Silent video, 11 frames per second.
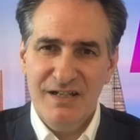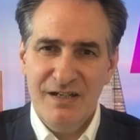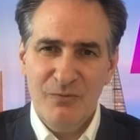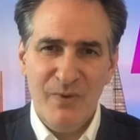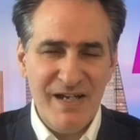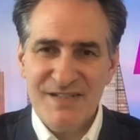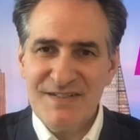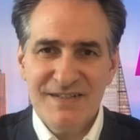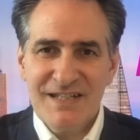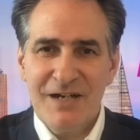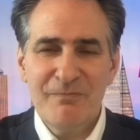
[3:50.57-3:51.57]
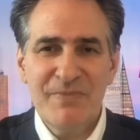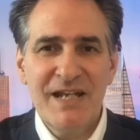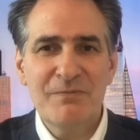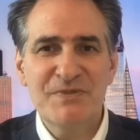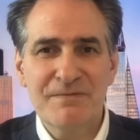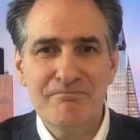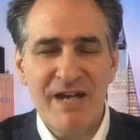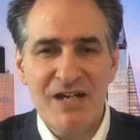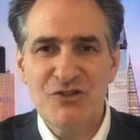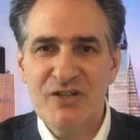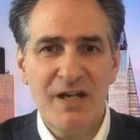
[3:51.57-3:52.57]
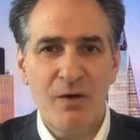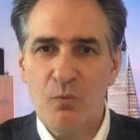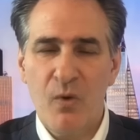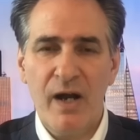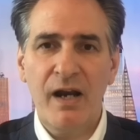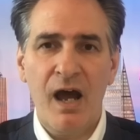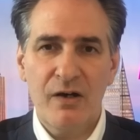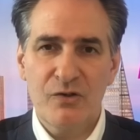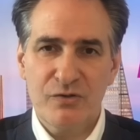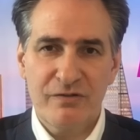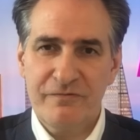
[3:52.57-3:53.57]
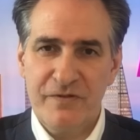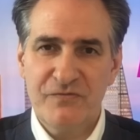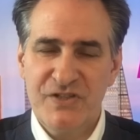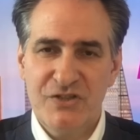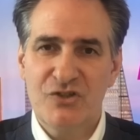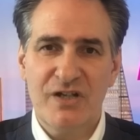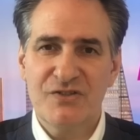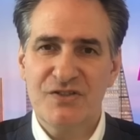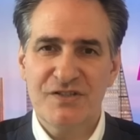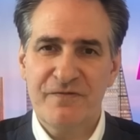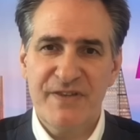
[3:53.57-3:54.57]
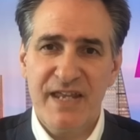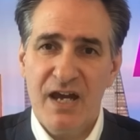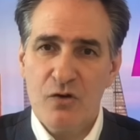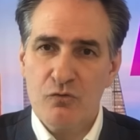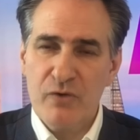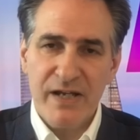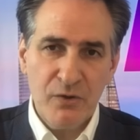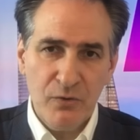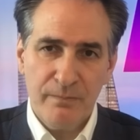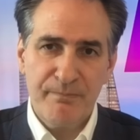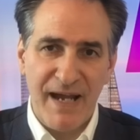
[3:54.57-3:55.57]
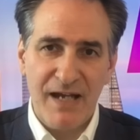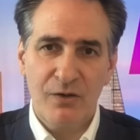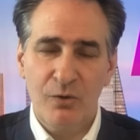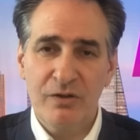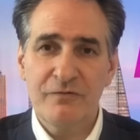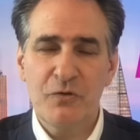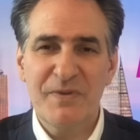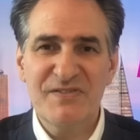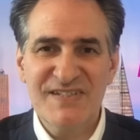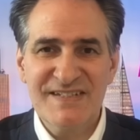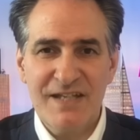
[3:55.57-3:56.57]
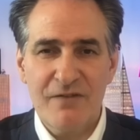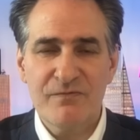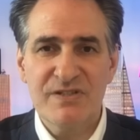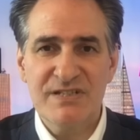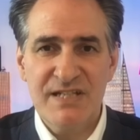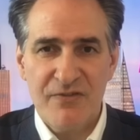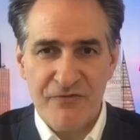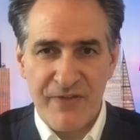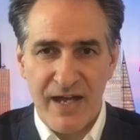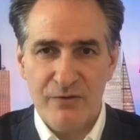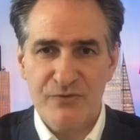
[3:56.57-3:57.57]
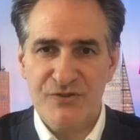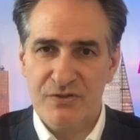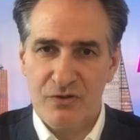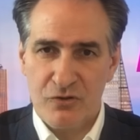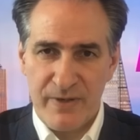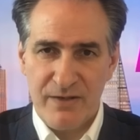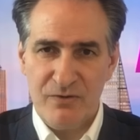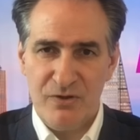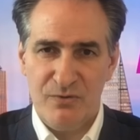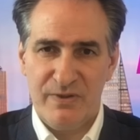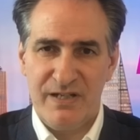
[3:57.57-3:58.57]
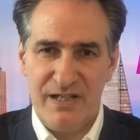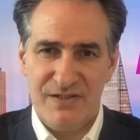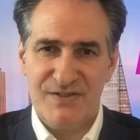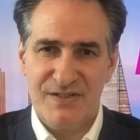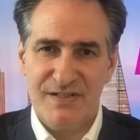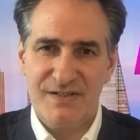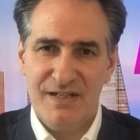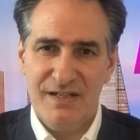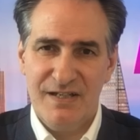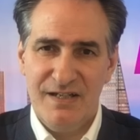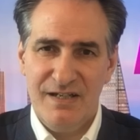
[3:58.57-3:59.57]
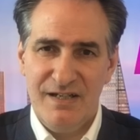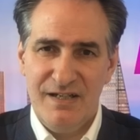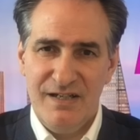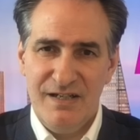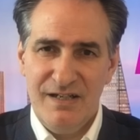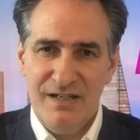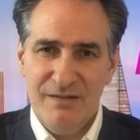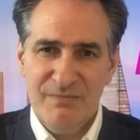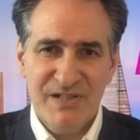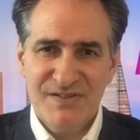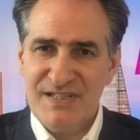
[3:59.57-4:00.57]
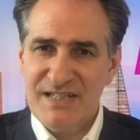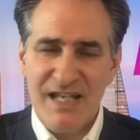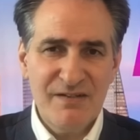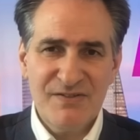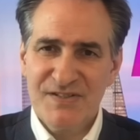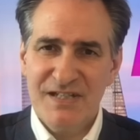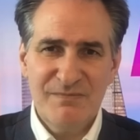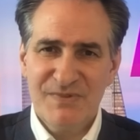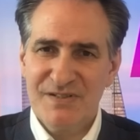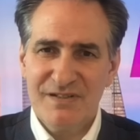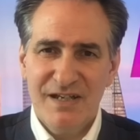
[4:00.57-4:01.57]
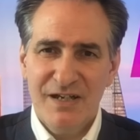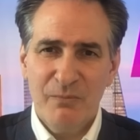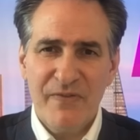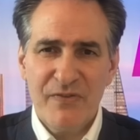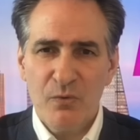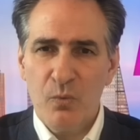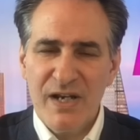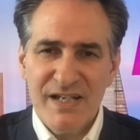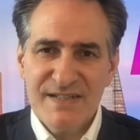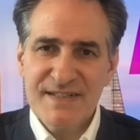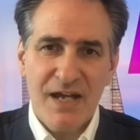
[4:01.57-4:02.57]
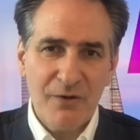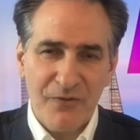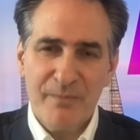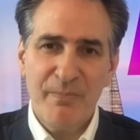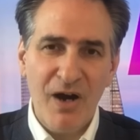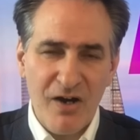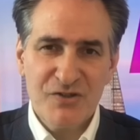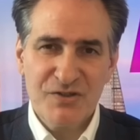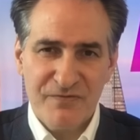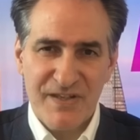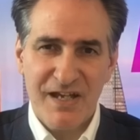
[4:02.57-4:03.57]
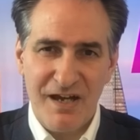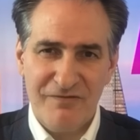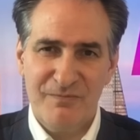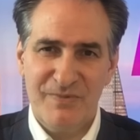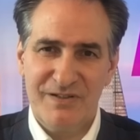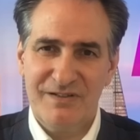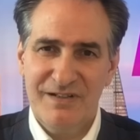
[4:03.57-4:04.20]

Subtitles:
Why hasn't the government been able to magic up 150 judges for the record backlog of almost 70,000 Crown Court cases? Because it now seems that when the will is there on the part of the government,